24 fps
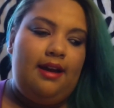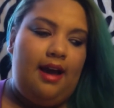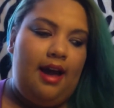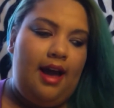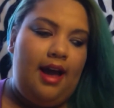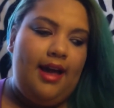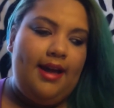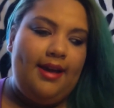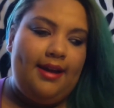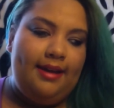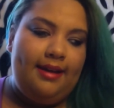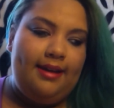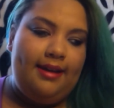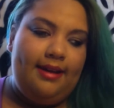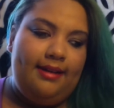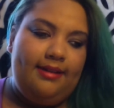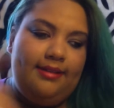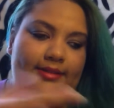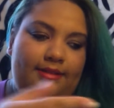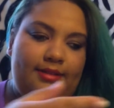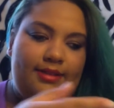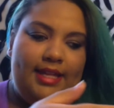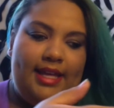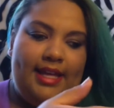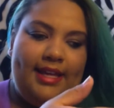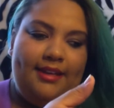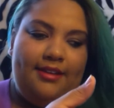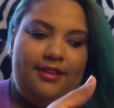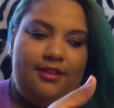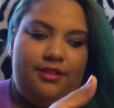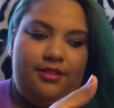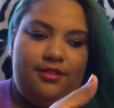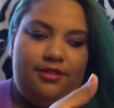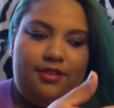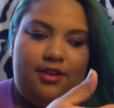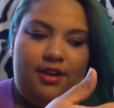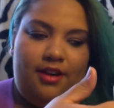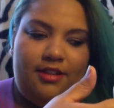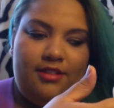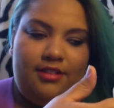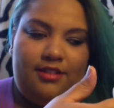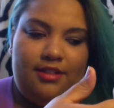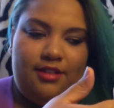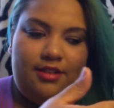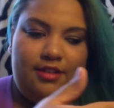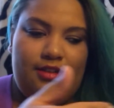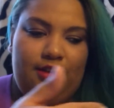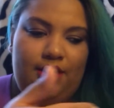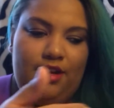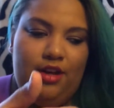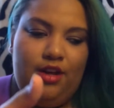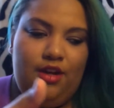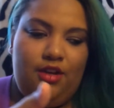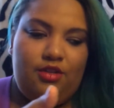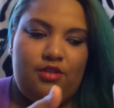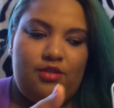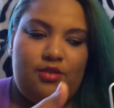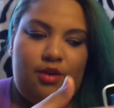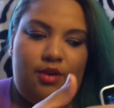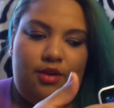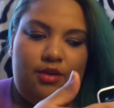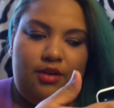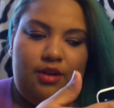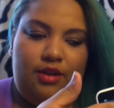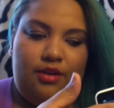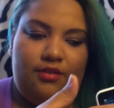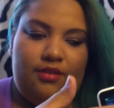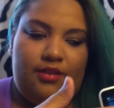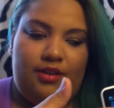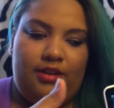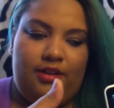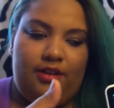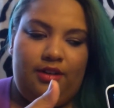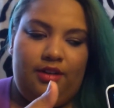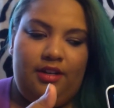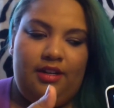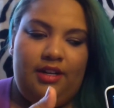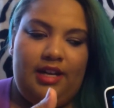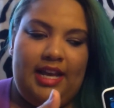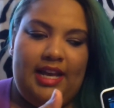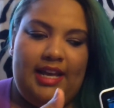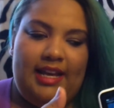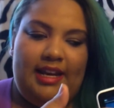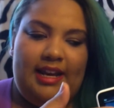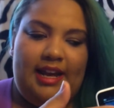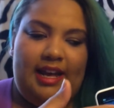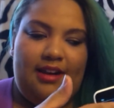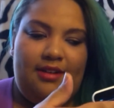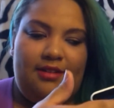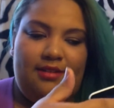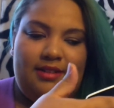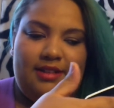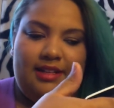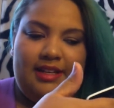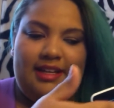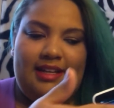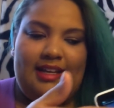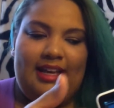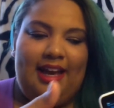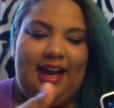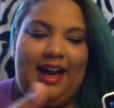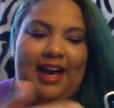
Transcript: I then thought to scroll over and I don't yeah,